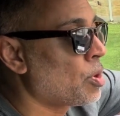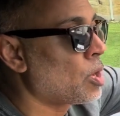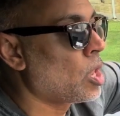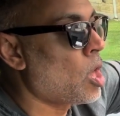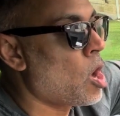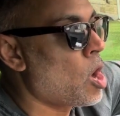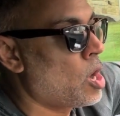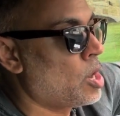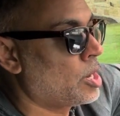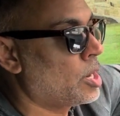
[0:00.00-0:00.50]

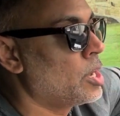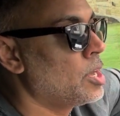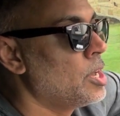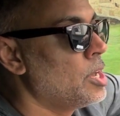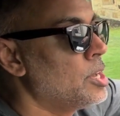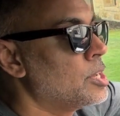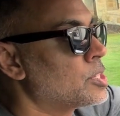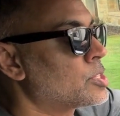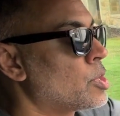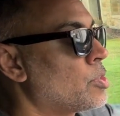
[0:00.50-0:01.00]
long.
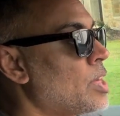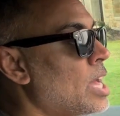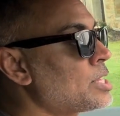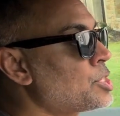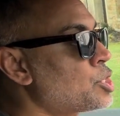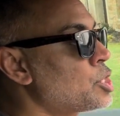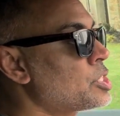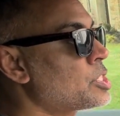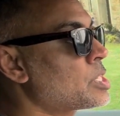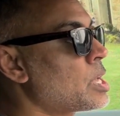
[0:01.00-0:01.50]
So that's
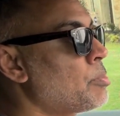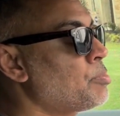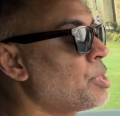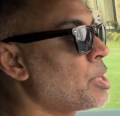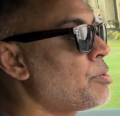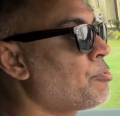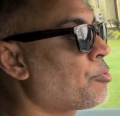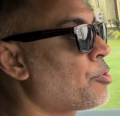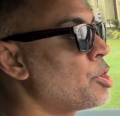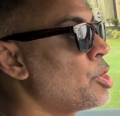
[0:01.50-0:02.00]
just
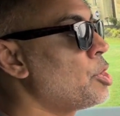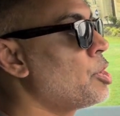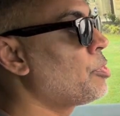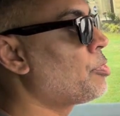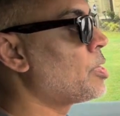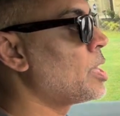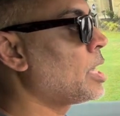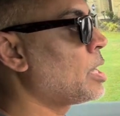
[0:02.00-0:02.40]
something for you to think